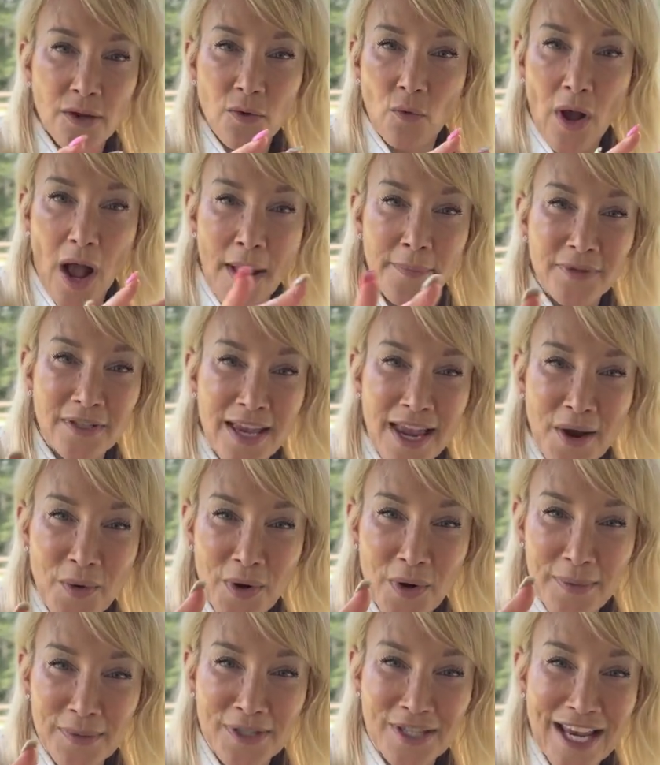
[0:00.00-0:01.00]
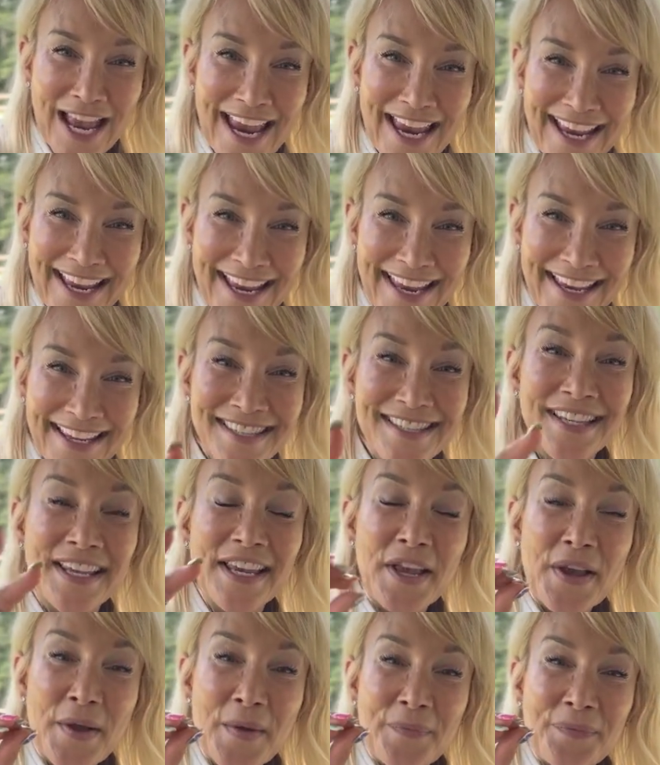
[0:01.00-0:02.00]
What I'm saying is,
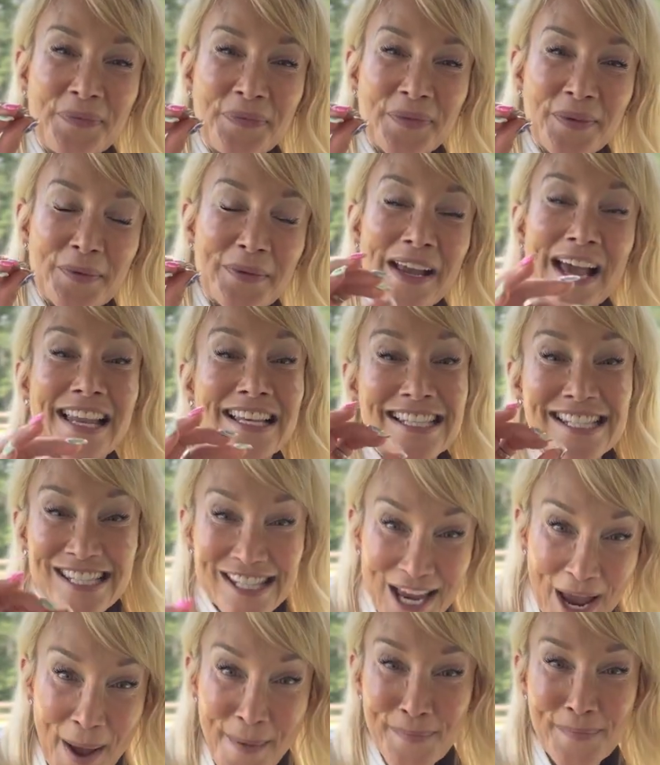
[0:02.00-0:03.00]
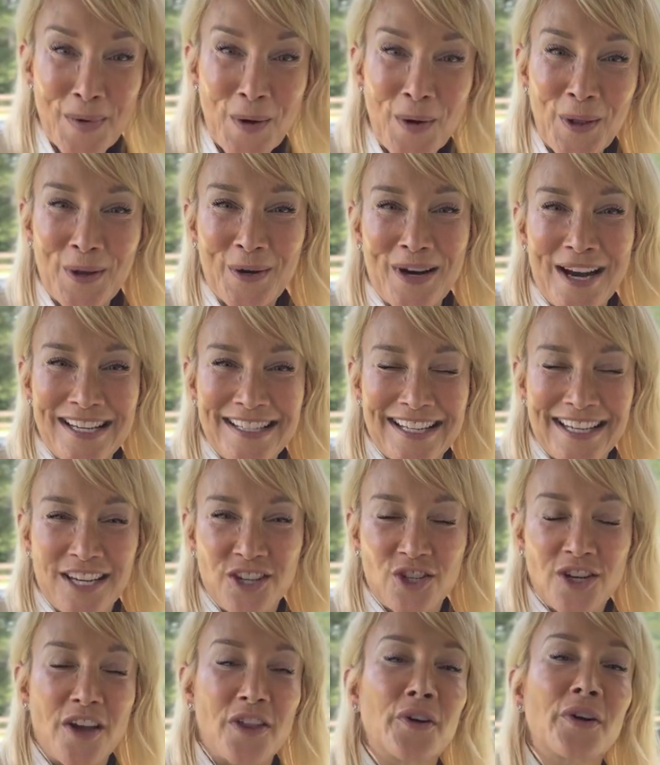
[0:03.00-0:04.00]
we got to stop polarizing
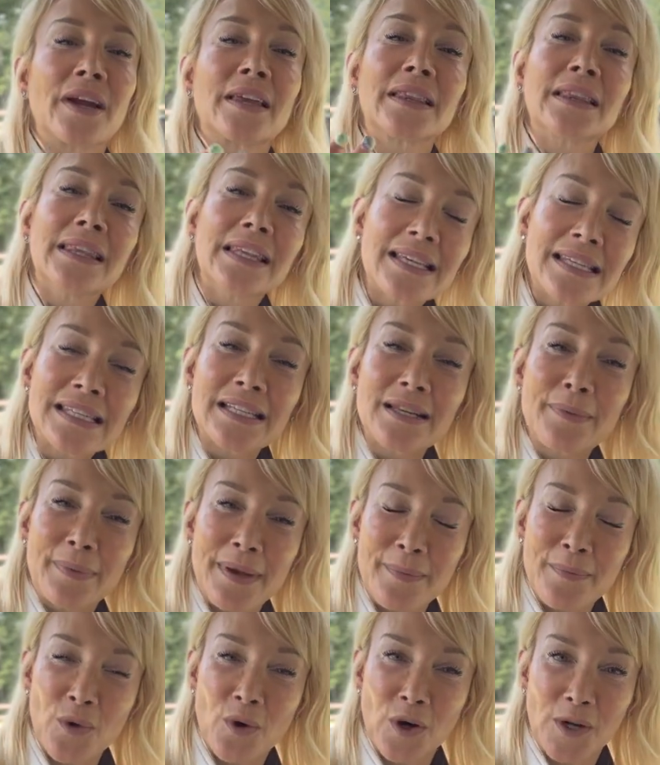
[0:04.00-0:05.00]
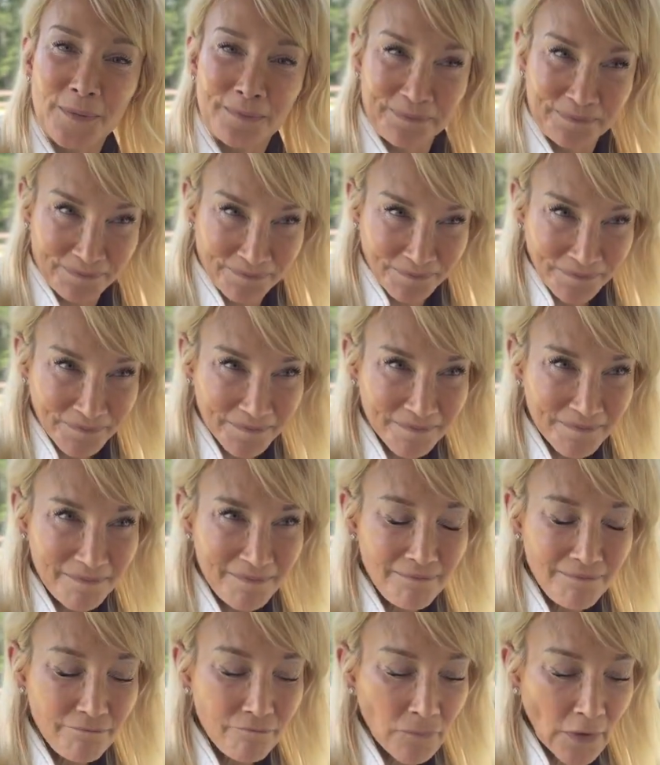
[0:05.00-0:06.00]
each other and listen a bit more,
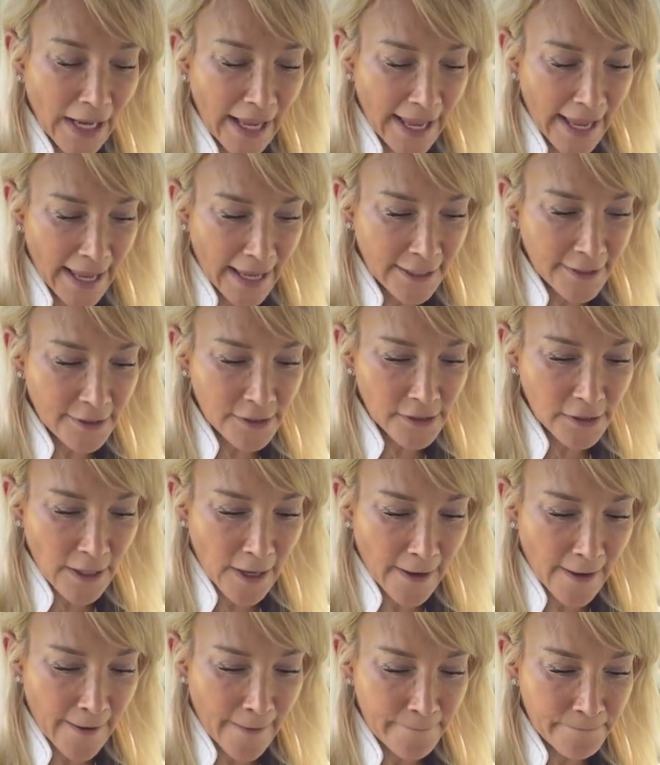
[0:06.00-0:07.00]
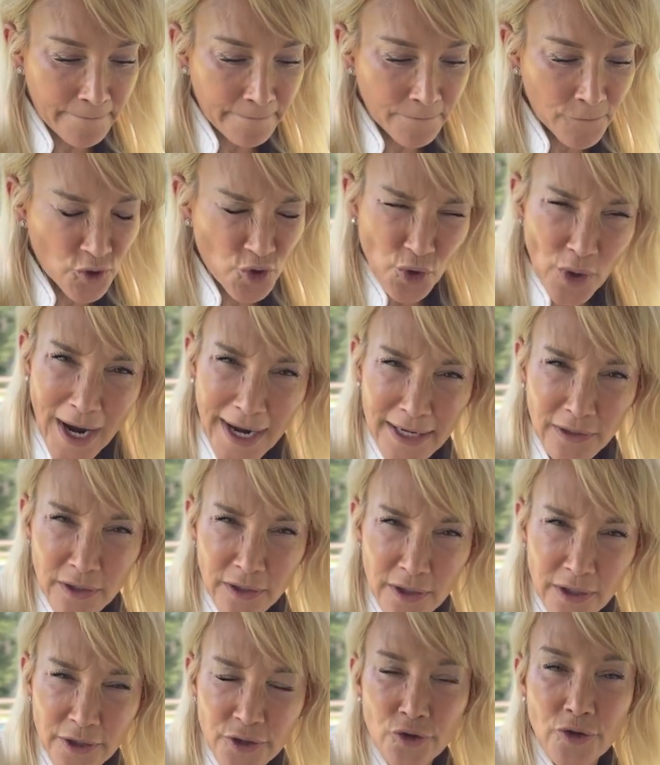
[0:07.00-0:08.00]
and try to
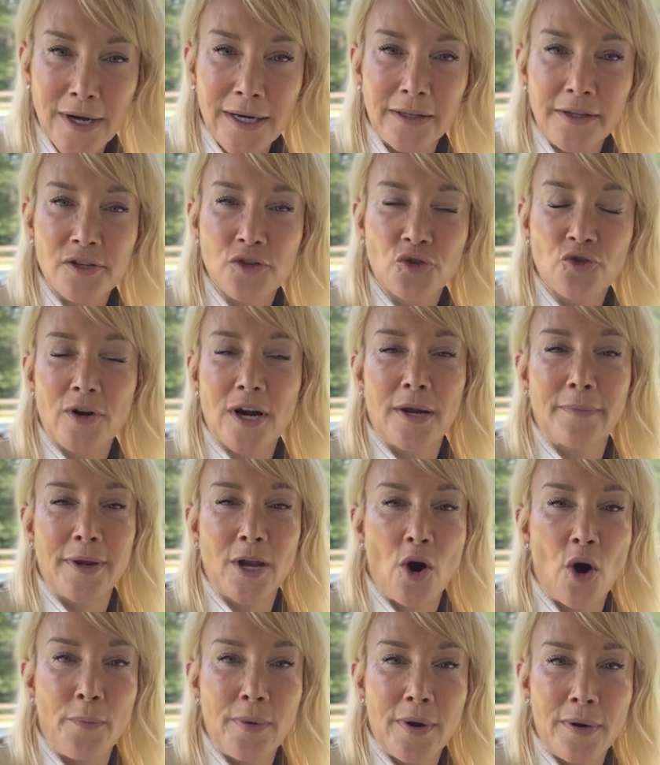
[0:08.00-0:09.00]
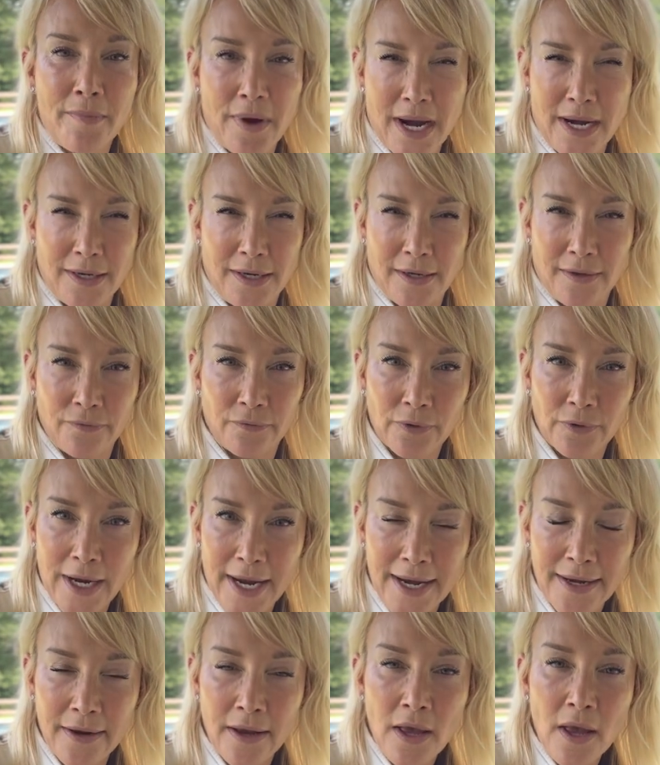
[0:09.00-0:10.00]
learn, try to listen, try to be open-minded,
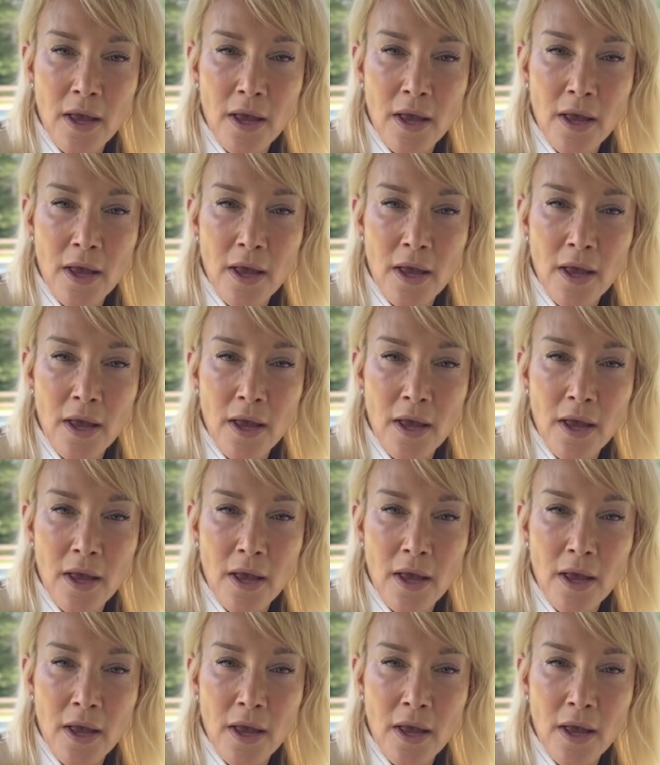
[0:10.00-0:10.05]
right?